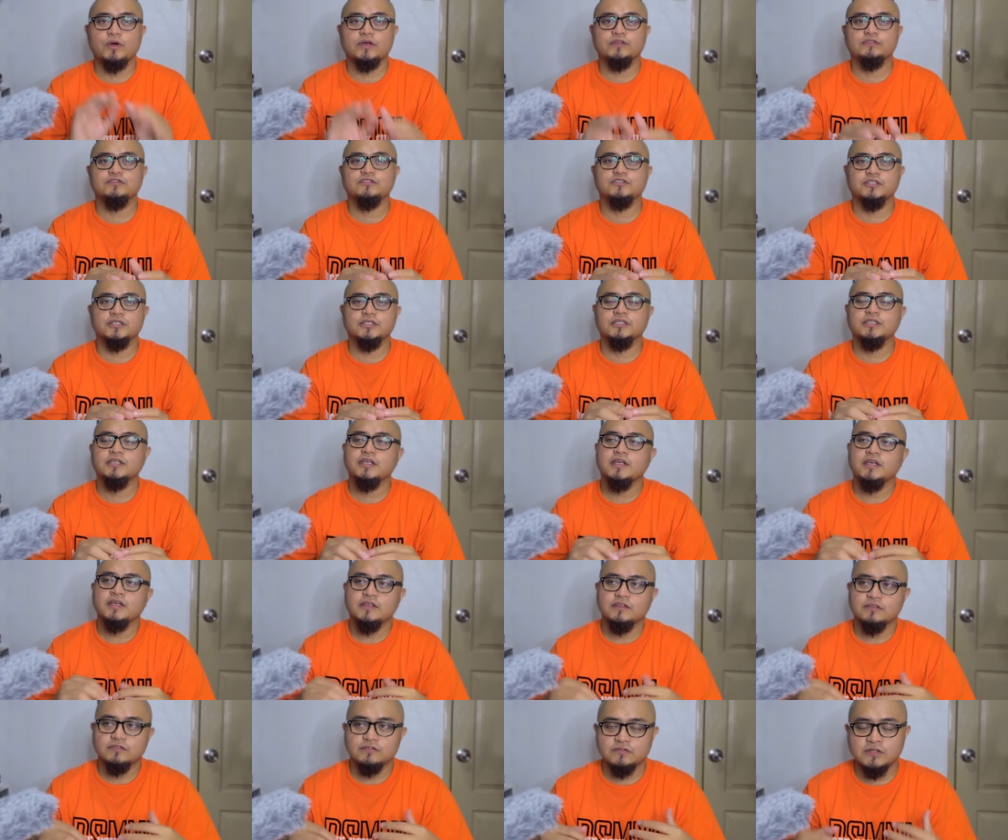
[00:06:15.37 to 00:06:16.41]
question,
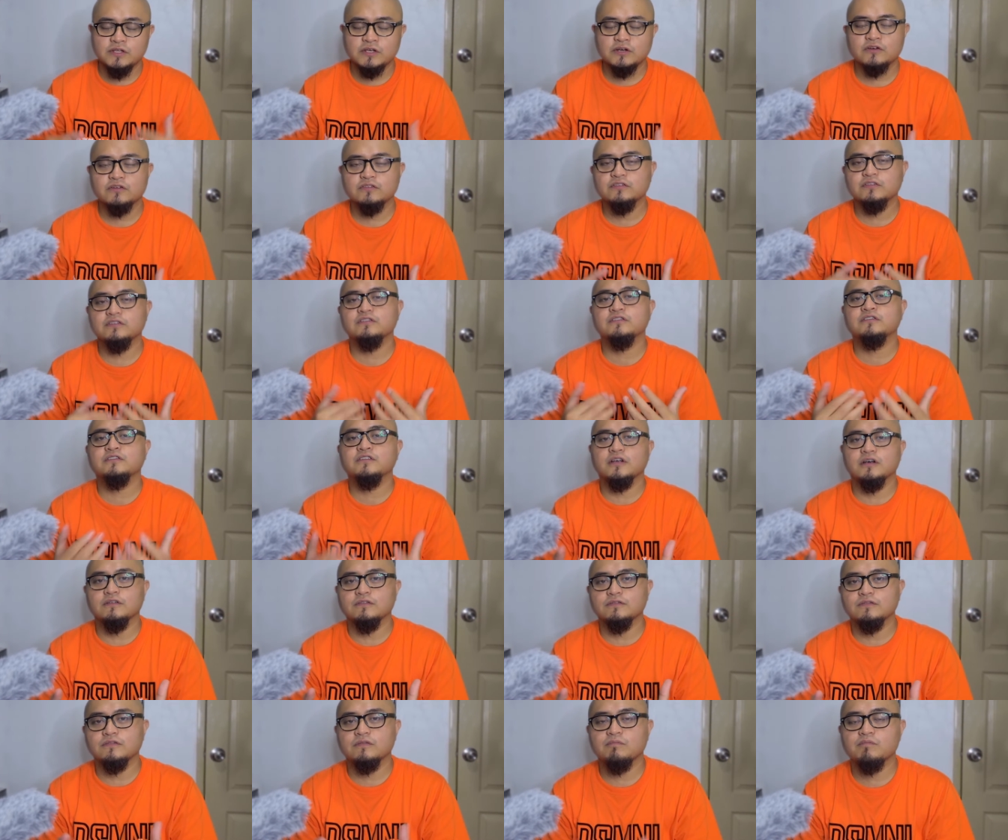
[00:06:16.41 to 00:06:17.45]
sneakers and
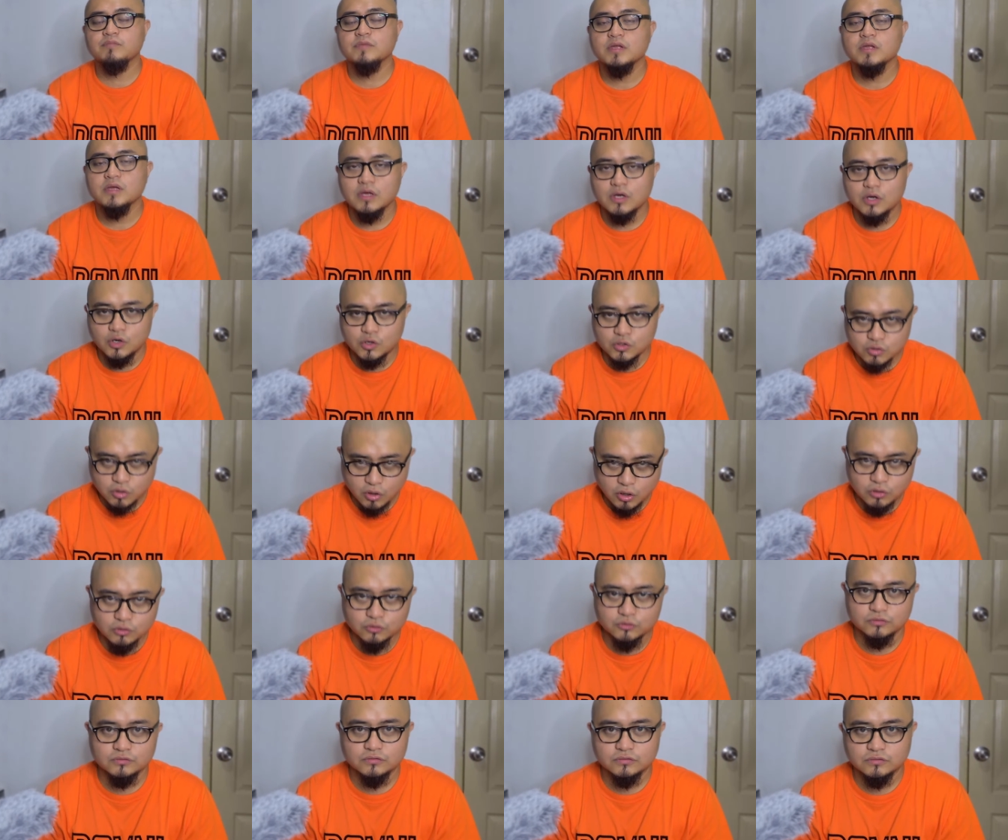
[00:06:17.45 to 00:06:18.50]
stuff,
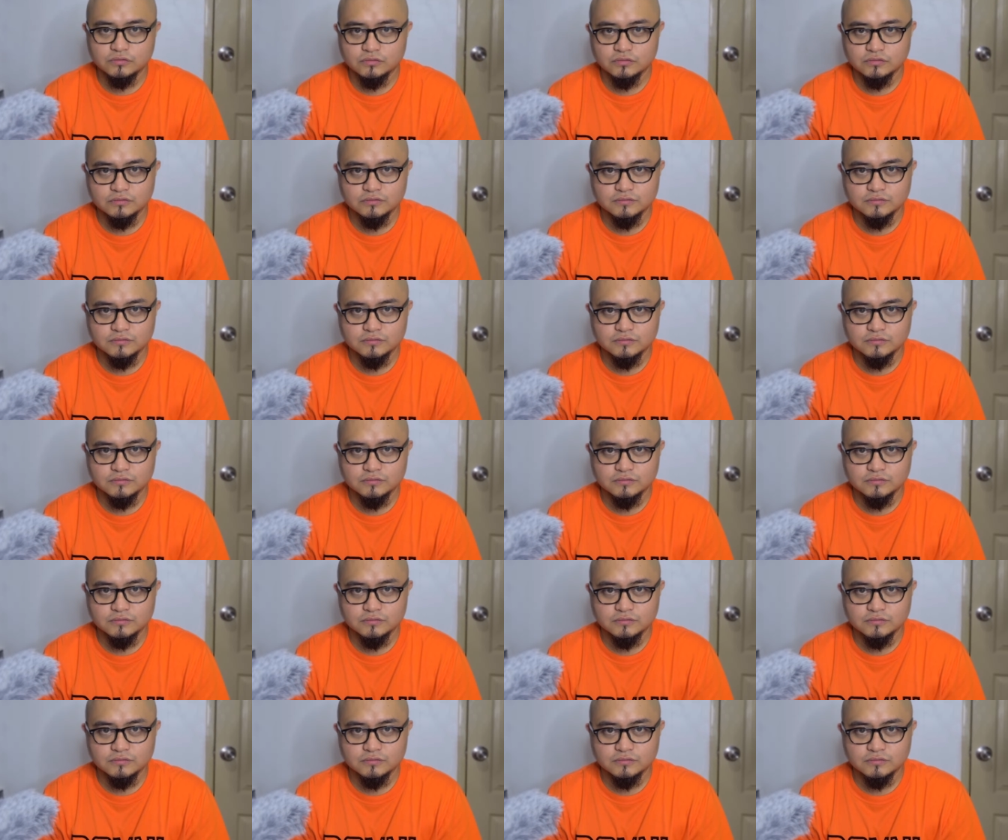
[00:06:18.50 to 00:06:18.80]
Crocus.